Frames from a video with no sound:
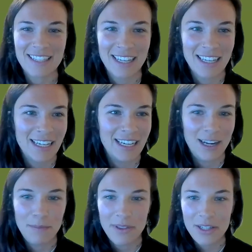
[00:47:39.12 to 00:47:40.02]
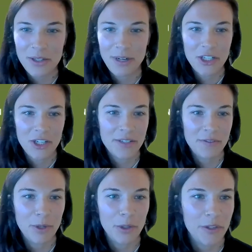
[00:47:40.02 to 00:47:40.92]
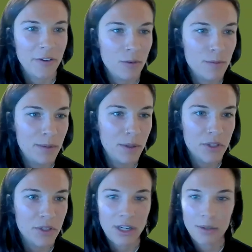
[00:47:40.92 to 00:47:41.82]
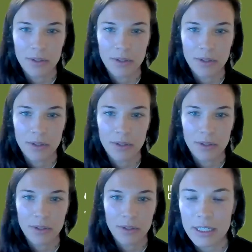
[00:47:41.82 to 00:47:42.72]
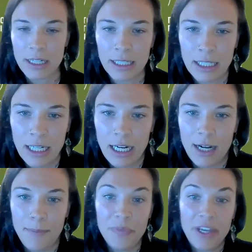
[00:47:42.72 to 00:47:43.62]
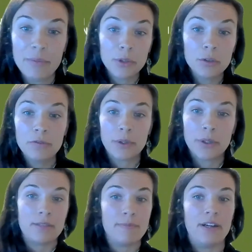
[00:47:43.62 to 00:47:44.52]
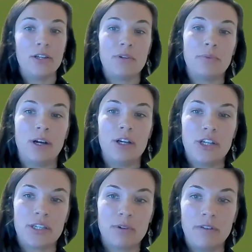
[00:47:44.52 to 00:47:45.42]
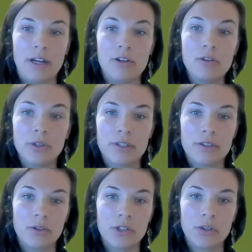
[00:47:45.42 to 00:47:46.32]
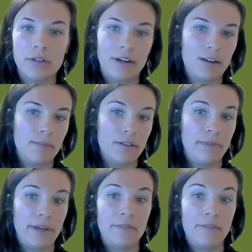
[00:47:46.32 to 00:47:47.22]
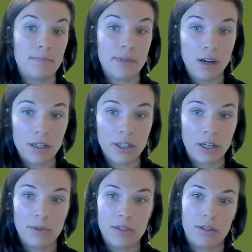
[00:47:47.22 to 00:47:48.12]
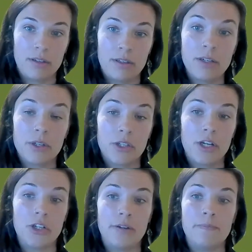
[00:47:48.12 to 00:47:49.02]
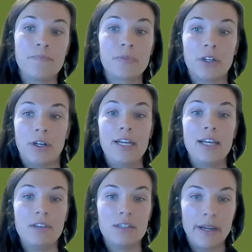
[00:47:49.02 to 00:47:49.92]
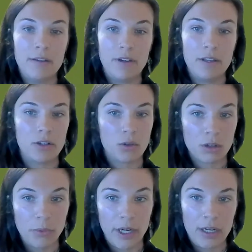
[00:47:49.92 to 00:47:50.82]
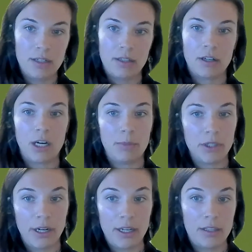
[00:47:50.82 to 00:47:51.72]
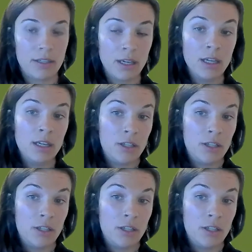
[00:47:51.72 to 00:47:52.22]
thanks. Um, this question is for both of you, but maybe we'll start with David first. Um, improved forest management projects provide numerous social and environmental benefits beyond carbon sequestration. Are any of these benefits incorporated into the carbon credits